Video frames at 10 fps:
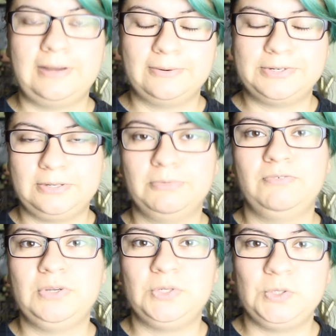or some
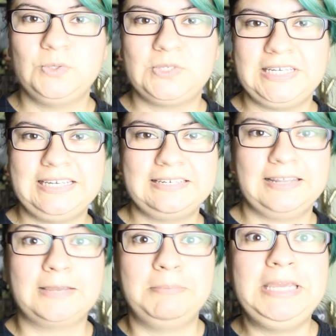of you do see it,
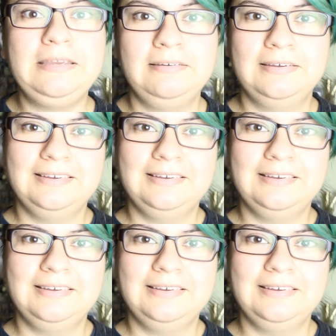like me.